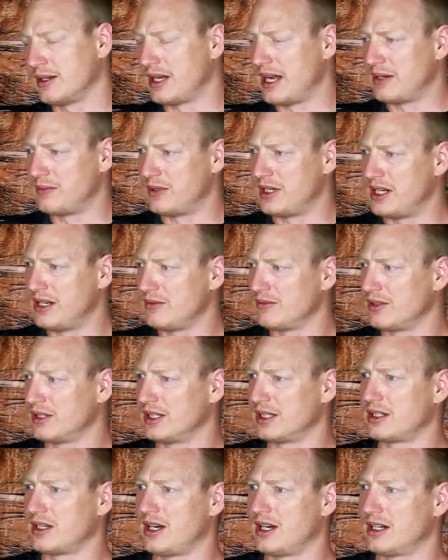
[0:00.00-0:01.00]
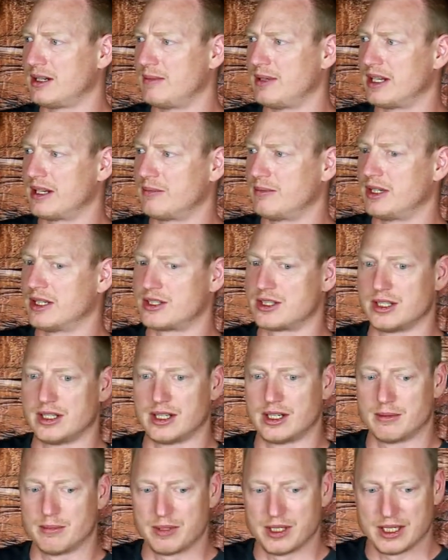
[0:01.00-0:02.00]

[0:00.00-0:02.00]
and we didn't really talk about it much in there,